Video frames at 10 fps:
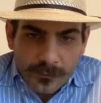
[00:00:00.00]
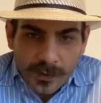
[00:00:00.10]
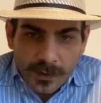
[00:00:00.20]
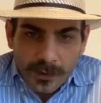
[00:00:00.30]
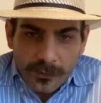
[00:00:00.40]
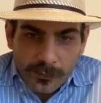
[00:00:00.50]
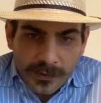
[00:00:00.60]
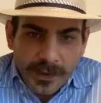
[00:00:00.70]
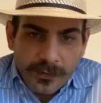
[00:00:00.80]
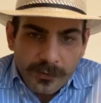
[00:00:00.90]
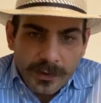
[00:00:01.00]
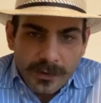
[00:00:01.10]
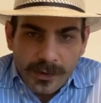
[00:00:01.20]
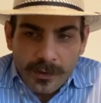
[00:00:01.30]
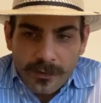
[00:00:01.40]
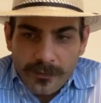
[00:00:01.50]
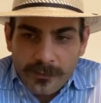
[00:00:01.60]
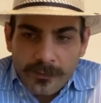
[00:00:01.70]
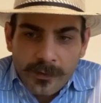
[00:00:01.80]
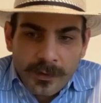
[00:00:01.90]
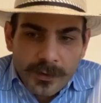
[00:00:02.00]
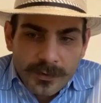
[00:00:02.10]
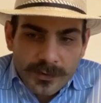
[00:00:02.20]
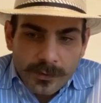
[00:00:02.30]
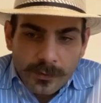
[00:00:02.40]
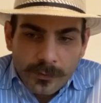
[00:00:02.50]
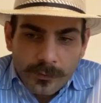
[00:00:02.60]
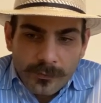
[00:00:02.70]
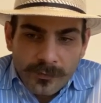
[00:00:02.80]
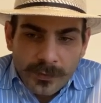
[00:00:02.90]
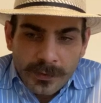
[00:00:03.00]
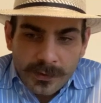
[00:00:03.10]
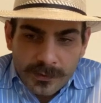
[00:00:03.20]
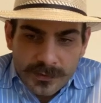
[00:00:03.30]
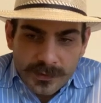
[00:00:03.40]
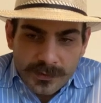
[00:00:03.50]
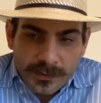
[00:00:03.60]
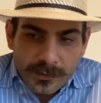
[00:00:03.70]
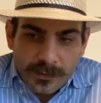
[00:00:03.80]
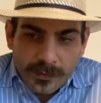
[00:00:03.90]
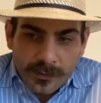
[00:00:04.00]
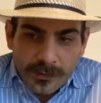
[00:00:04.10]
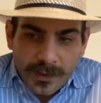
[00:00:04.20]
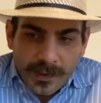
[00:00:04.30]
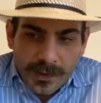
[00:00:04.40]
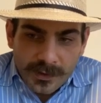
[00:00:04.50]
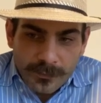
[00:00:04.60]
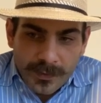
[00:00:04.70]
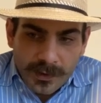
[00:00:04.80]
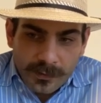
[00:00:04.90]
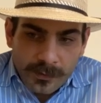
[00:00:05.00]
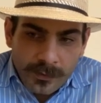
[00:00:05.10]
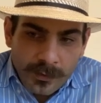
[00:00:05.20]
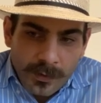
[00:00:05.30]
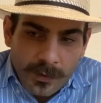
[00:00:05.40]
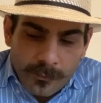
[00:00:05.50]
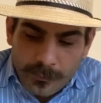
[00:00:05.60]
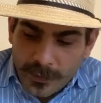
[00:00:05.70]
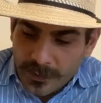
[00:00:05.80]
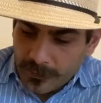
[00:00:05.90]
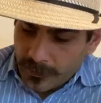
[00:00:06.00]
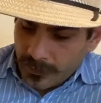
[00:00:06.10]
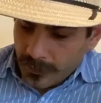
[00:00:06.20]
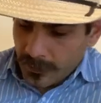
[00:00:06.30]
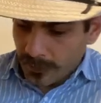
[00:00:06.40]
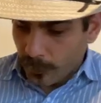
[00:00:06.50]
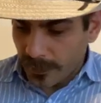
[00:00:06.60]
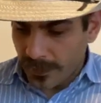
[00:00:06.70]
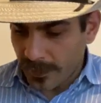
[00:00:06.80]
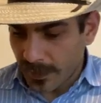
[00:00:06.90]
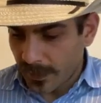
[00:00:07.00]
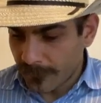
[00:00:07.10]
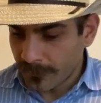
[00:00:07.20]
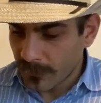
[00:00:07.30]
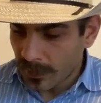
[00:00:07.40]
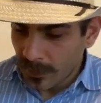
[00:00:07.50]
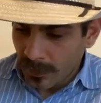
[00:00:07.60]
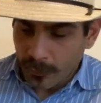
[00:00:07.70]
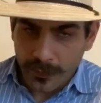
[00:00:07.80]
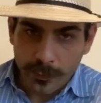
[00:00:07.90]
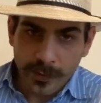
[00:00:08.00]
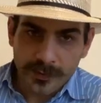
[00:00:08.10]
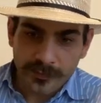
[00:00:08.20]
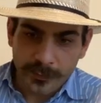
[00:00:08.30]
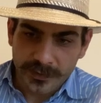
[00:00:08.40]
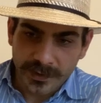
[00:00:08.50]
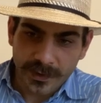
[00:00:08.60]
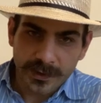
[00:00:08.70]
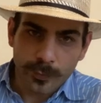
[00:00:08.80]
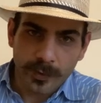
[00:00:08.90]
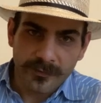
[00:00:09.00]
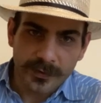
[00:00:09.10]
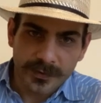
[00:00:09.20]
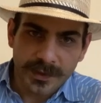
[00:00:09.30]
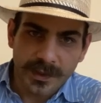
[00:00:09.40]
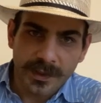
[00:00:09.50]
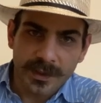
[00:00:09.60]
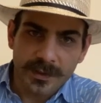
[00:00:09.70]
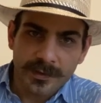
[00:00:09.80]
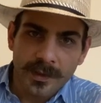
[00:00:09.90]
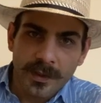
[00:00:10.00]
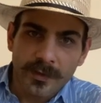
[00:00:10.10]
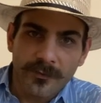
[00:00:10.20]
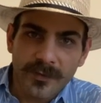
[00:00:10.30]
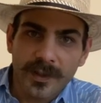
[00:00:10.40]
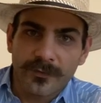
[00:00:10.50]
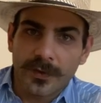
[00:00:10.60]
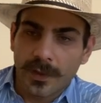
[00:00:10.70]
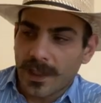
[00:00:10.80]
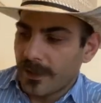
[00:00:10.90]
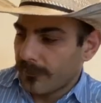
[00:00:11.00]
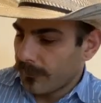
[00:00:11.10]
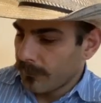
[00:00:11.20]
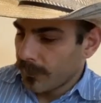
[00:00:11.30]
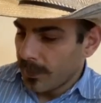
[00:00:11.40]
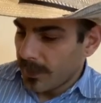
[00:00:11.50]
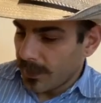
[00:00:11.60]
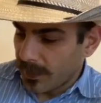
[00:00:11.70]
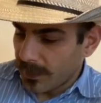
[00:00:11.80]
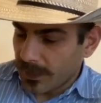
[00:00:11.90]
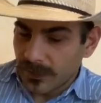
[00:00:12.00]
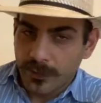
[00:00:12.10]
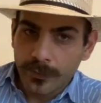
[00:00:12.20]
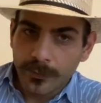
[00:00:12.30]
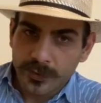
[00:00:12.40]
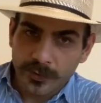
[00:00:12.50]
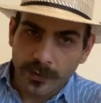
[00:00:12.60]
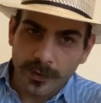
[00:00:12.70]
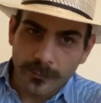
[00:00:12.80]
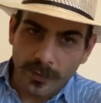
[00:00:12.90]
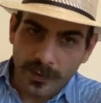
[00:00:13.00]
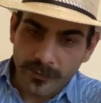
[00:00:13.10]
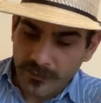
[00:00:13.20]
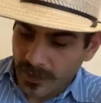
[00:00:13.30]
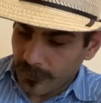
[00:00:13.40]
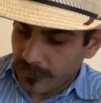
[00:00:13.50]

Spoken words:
a little tighter than the other. So very inconsistent on that aspect. But with Rios of Mercedes, one of their saying is the fit of your life. And I do strongly believe that,